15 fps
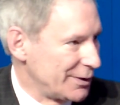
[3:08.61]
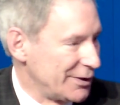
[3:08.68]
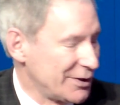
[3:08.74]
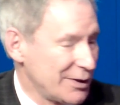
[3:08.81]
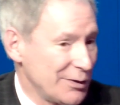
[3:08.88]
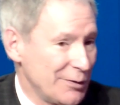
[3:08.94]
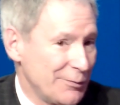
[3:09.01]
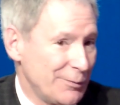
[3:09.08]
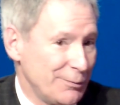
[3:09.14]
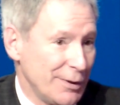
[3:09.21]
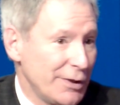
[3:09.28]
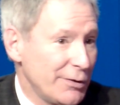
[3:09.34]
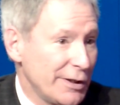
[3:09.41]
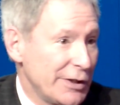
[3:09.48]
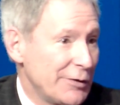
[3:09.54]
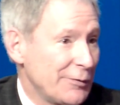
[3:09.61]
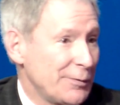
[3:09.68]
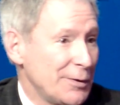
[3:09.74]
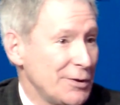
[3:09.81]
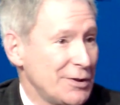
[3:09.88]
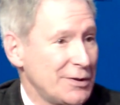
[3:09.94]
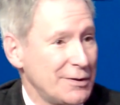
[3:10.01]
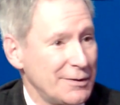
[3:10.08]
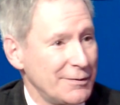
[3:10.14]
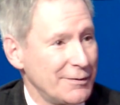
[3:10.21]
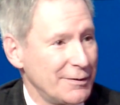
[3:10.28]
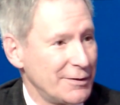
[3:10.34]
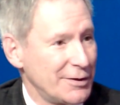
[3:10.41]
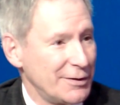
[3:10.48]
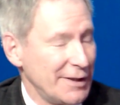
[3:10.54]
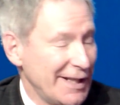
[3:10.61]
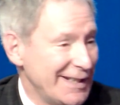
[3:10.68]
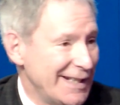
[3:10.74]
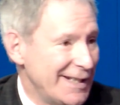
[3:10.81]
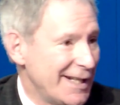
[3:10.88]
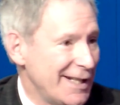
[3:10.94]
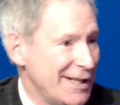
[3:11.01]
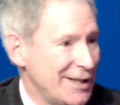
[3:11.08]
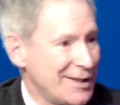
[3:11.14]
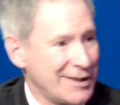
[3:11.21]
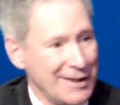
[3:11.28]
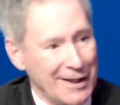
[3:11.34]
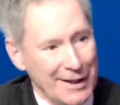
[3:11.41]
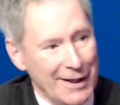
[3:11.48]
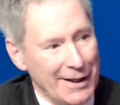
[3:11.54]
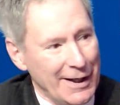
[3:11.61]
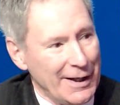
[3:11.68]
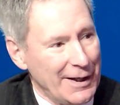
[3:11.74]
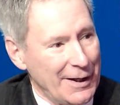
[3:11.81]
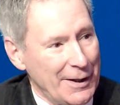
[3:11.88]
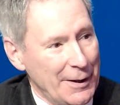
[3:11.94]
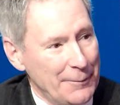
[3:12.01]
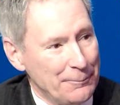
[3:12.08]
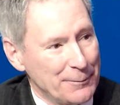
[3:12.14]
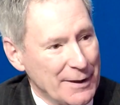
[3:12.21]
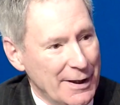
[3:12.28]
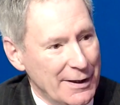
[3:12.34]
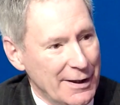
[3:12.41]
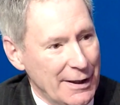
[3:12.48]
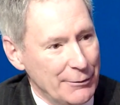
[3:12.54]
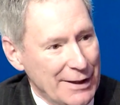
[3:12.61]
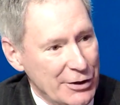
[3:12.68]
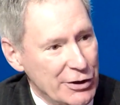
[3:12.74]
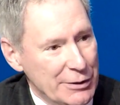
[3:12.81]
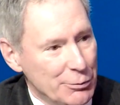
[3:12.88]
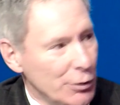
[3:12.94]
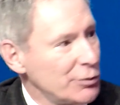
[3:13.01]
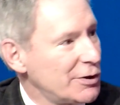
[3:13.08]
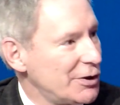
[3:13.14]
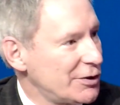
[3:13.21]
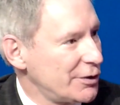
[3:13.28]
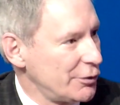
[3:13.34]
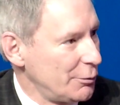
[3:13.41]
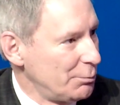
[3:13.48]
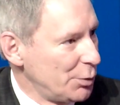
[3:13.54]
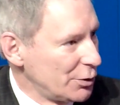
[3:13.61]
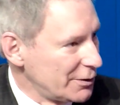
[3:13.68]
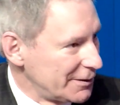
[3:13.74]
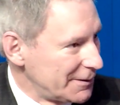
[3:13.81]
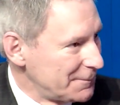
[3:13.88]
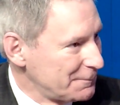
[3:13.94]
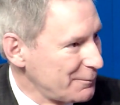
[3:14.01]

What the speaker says: And so literally the first 90 days, I actually wrote this little booklet,